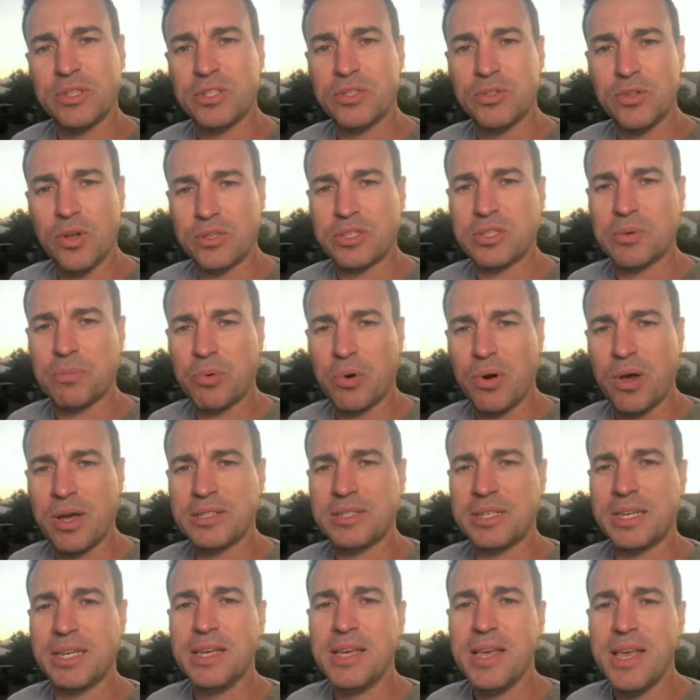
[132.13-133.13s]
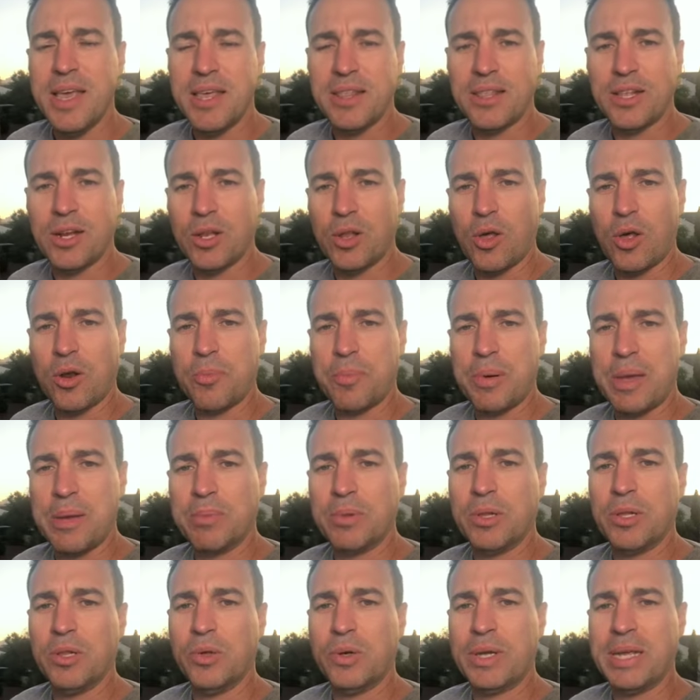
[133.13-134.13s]
it's not surprising that a lot of
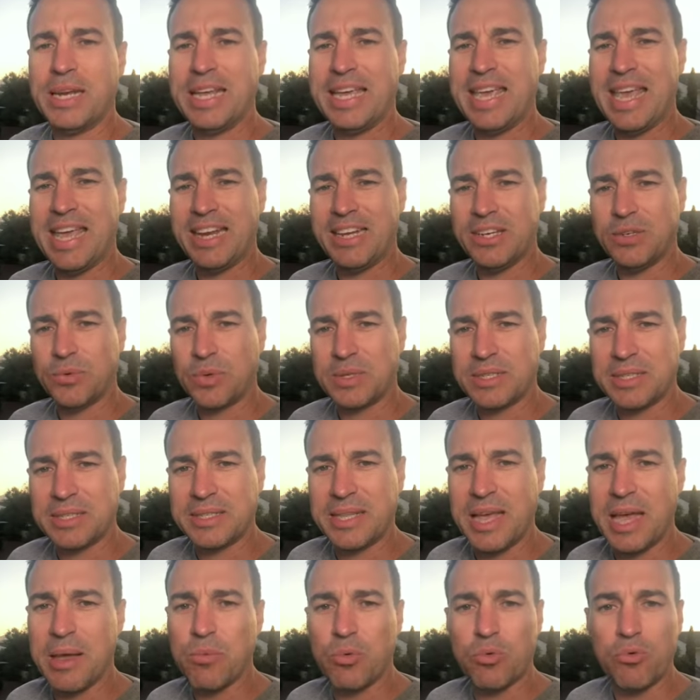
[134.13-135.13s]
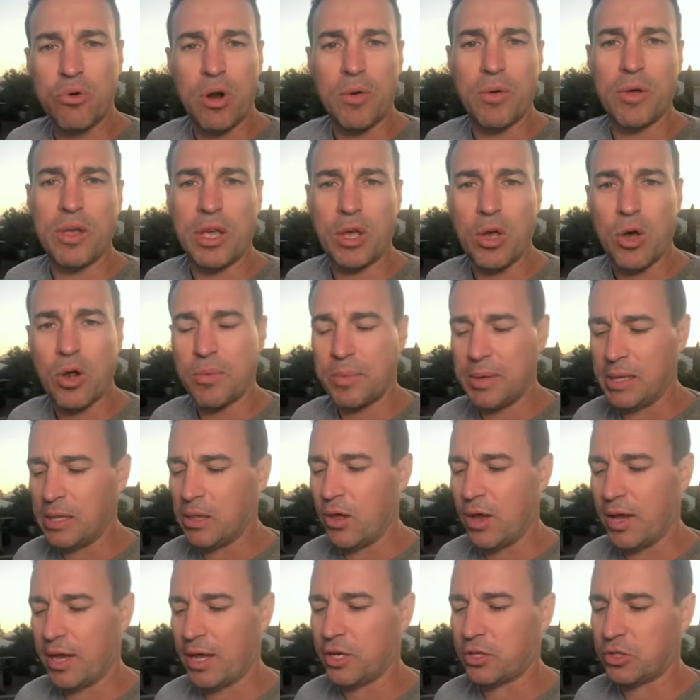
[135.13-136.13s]
people are looking to get into a stable, growing economy
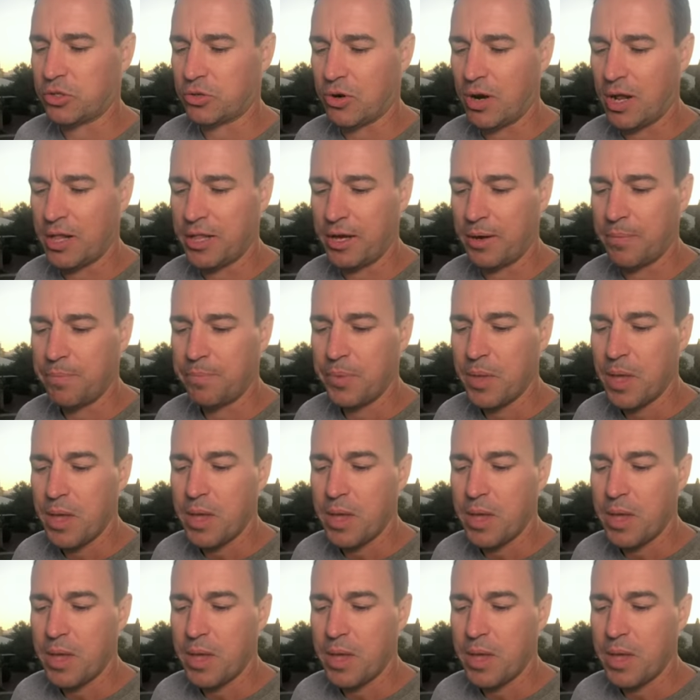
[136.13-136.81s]
like Australia.